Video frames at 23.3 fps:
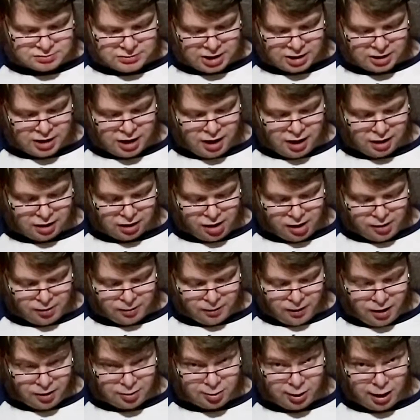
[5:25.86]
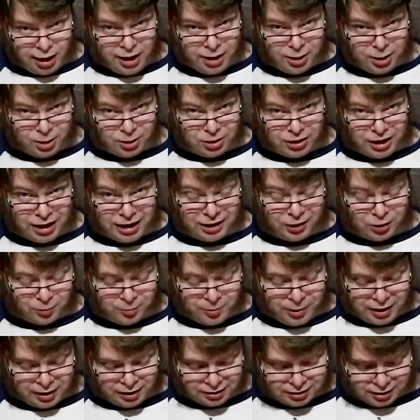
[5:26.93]
Again, a lot lighter than I
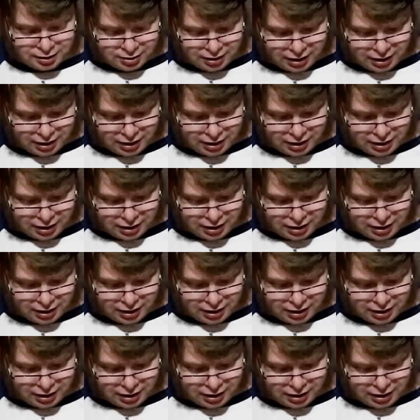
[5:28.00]
expected.